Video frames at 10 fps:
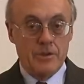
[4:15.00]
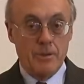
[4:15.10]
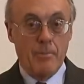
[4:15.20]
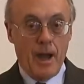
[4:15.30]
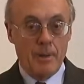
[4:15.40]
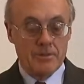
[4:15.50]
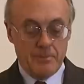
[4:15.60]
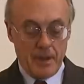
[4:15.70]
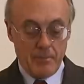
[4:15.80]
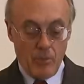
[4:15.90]
Do bombs
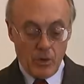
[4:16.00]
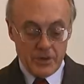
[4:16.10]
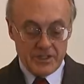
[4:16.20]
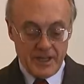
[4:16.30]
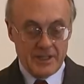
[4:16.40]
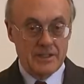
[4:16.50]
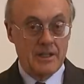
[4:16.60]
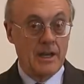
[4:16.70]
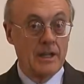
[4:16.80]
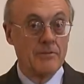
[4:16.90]
make more sense
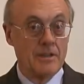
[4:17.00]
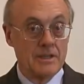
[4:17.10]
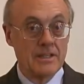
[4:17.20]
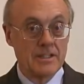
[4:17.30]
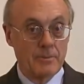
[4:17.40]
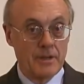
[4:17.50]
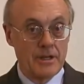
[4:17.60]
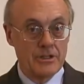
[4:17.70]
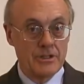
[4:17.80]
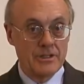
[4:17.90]
than any of these
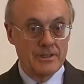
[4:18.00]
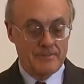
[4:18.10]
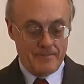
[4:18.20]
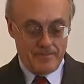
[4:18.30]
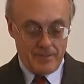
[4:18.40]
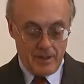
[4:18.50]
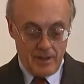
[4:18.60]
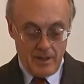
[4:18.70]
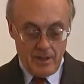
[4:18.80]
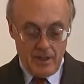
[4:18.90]
explanations?
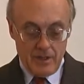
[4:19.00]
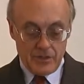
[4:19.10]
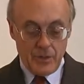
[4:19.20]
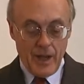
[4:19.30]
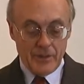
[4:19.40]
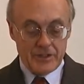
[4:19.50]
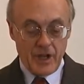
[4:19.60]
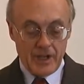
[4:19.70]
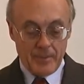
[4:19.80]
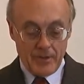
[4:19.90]
So now let's
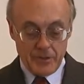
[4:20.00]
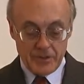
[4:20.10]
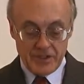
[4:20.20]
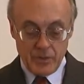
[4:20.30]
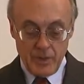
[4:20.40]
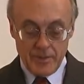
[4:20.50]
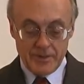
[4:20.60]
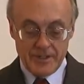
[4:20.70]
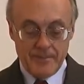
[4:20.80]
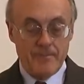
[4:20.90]
talk about those
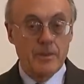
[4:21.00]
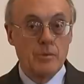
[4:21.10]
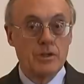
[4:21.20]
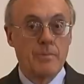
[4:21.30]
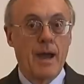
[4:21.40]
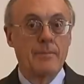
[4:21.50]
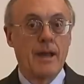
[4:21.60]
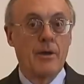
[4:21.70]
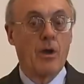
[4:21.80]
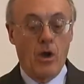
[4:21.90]
squibs, which popped
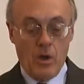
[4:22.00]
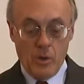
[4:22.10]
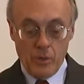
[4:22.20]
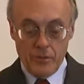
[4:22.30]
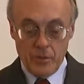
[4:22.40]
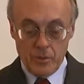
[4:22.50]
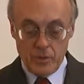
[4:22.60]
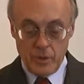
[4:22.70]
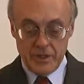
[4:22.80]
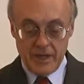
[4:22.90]
out all over the
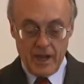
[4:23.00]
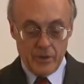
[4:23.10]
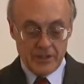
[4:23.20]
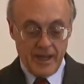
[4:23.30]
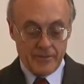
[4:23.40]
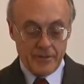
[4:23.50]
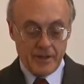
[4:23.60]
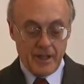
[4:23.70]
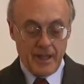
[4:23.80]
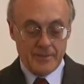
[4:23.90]
Twin Towers after the
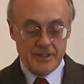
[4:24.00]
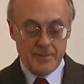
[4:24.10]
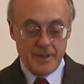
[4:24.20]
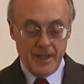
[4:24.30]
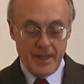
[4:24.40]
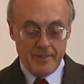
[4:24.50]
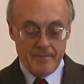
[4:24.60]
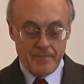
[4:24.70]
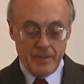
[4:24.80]
collapses began.